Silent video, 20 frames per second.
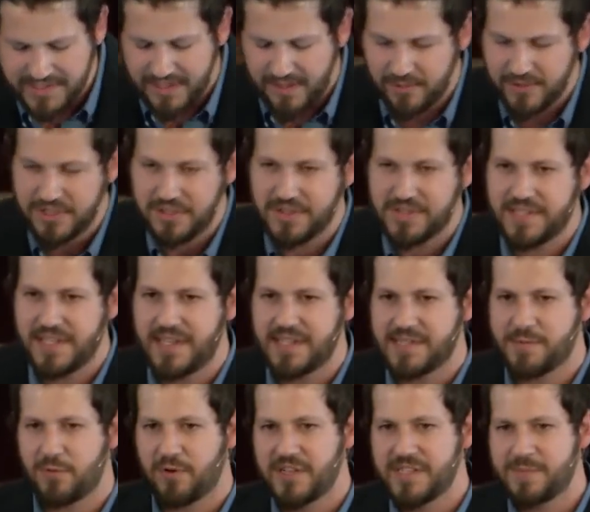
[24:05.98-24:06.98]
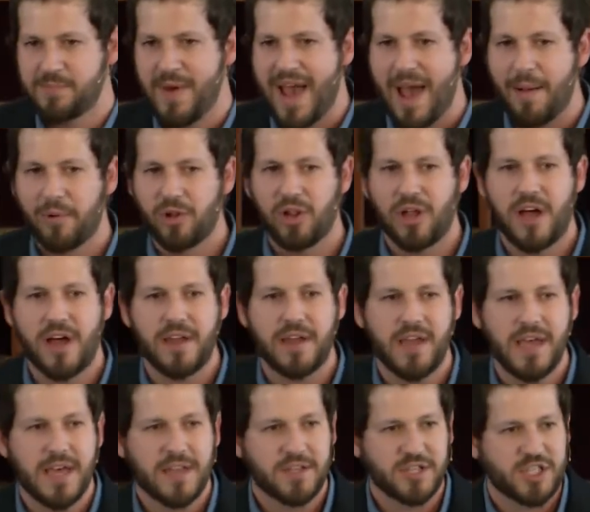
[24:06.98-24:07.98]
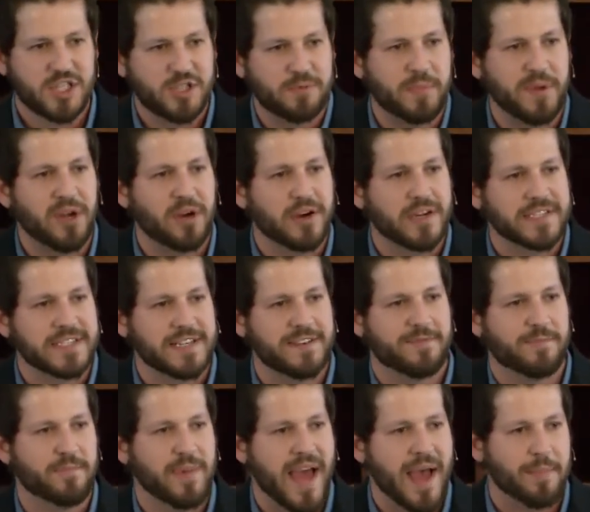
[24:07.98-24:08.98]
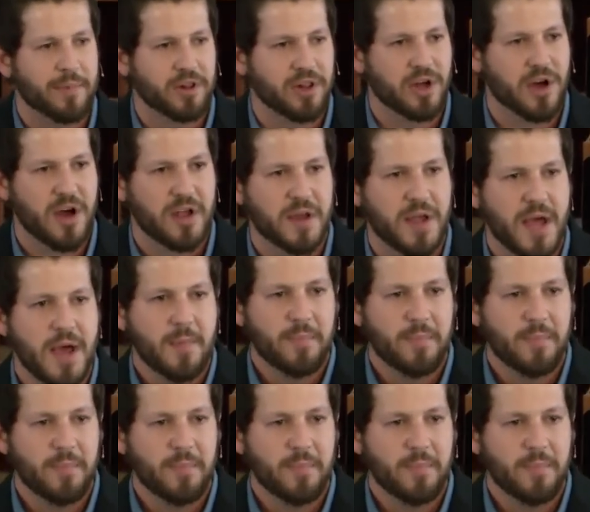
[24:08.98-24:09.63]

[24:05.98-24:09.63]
to, I want you to see this morning is Babylon, the spirit of Babylon